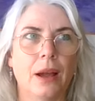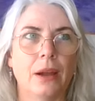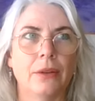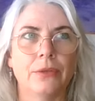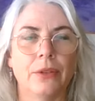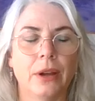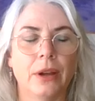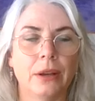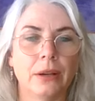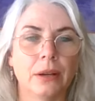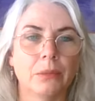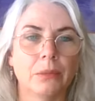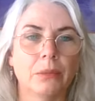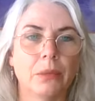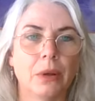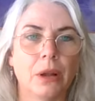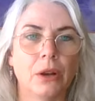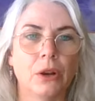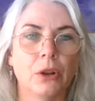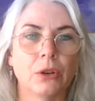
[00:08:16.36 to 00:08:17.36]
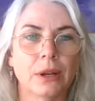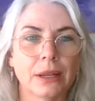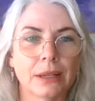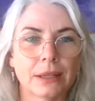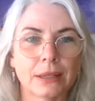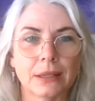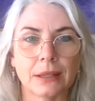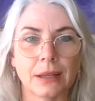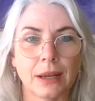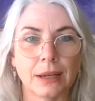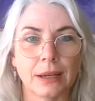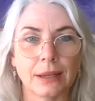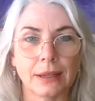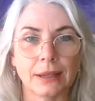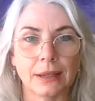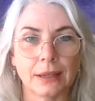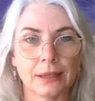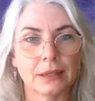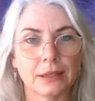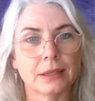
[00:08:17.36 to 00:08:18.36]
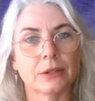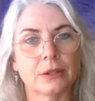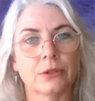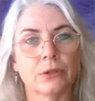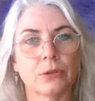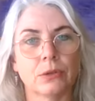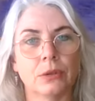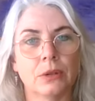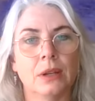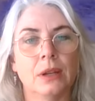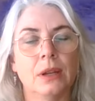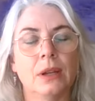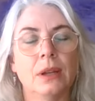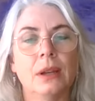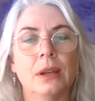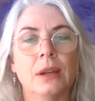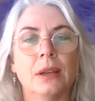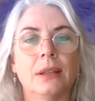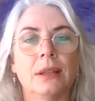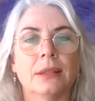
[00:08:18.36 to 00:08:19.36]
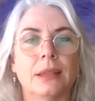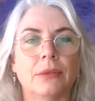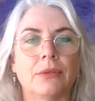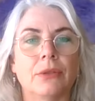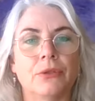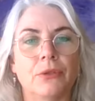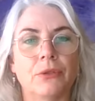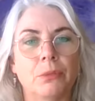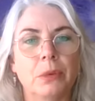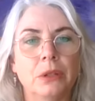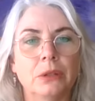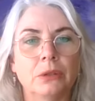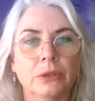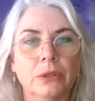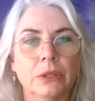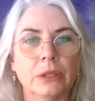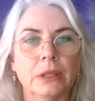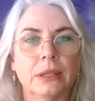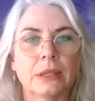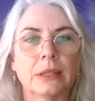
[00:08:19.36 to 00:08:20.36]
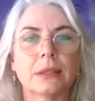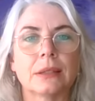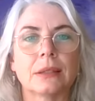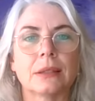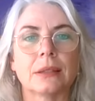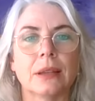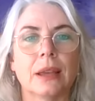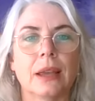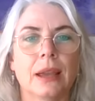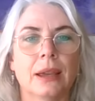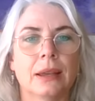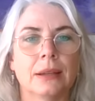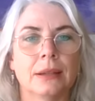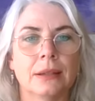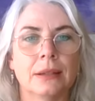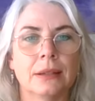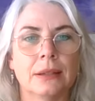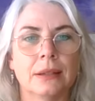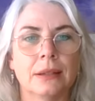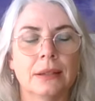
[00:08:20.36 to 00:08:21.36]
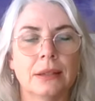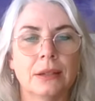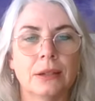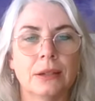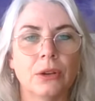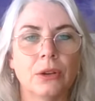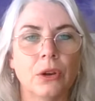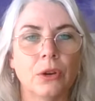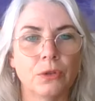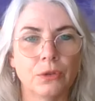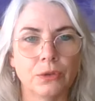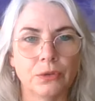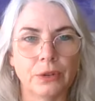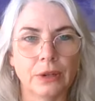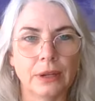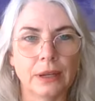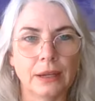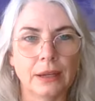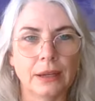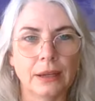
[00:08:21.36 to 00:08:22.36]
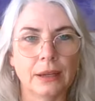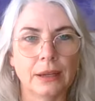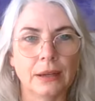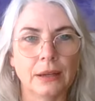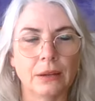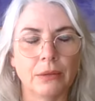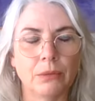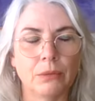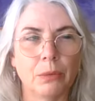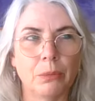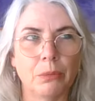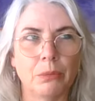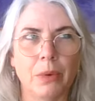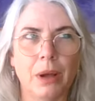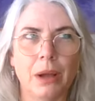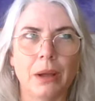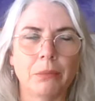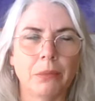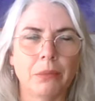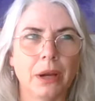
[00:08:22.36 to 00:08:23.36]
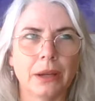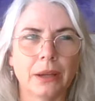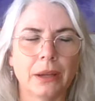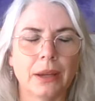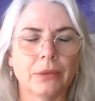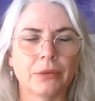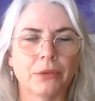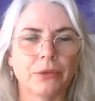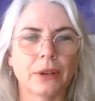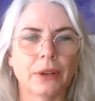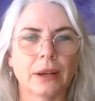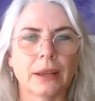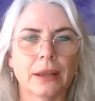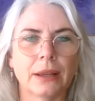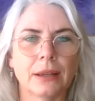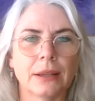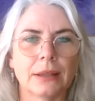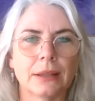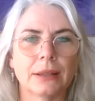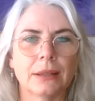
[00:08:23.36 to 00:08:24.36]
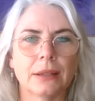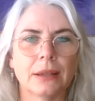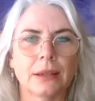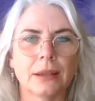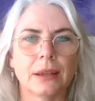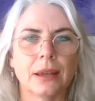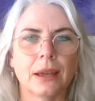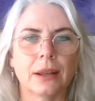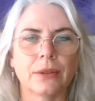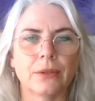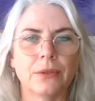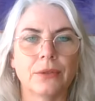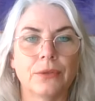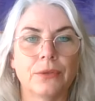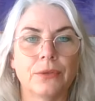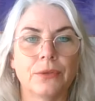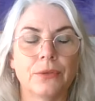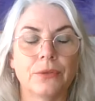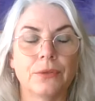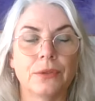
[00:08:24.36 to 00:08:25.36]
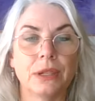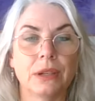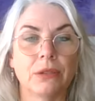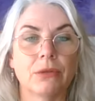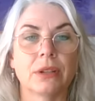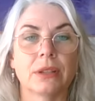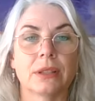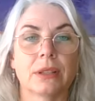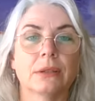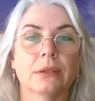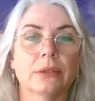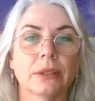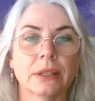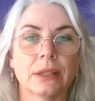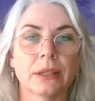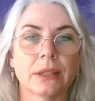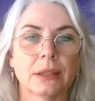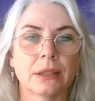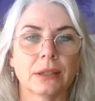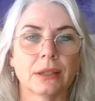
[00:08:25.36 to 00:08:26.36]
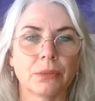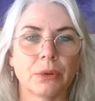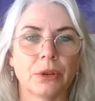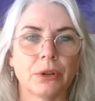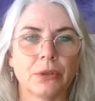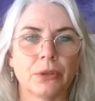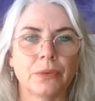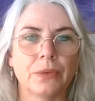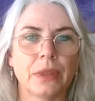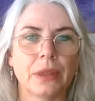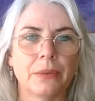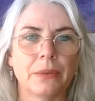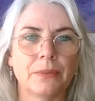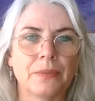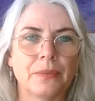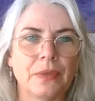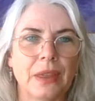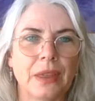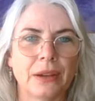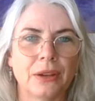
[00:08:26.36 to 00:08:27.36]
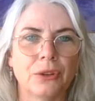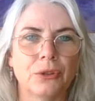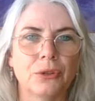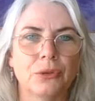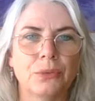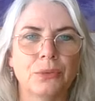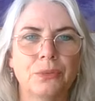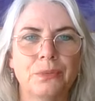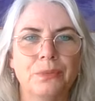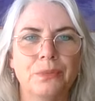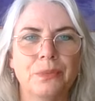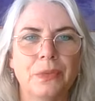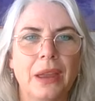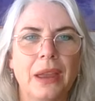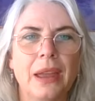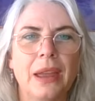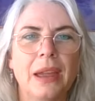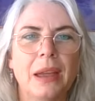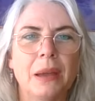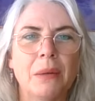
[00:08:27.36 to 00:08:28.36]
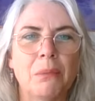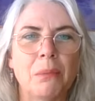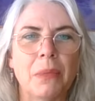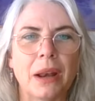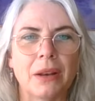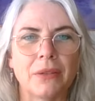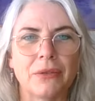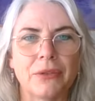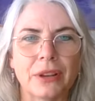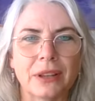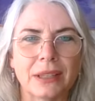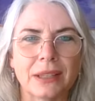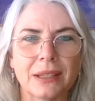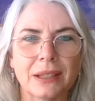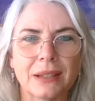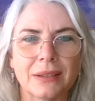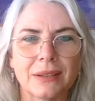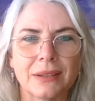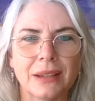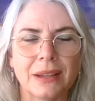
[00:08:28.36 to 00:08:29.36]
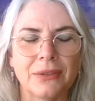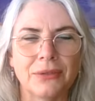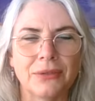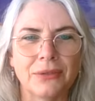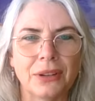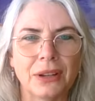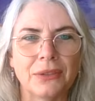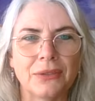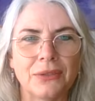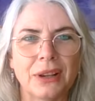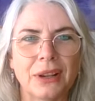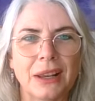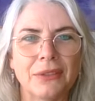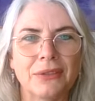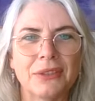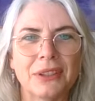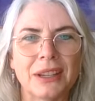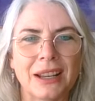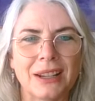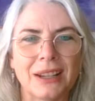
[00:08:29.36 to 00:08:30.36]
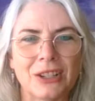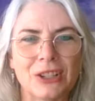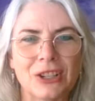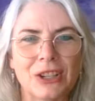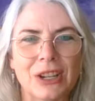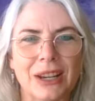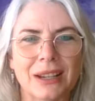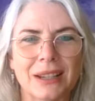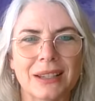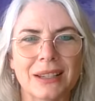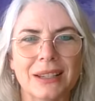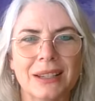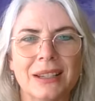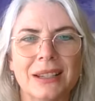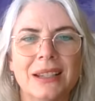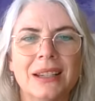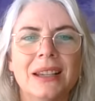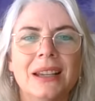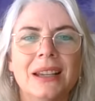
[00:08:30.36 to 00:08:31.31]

I find I'm a lot less likely to suffer from illness, and hopefully, well, my gut feeling is kind of serious illnesses as well that could manifest if left unchecked.